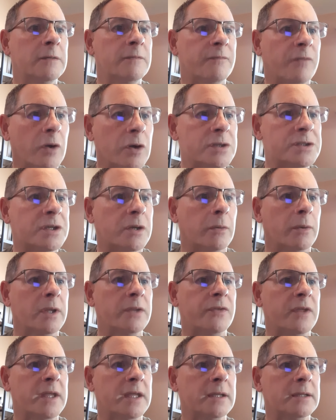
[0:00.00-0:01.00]
1
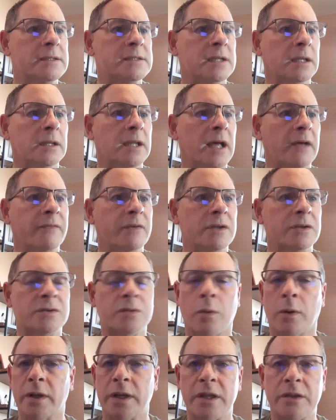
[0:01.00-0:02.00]
Corinthians 11
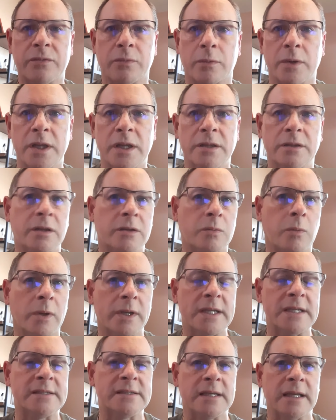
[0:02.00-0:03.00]
23 to
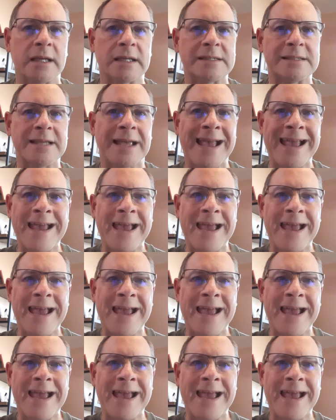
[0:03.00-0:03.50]
26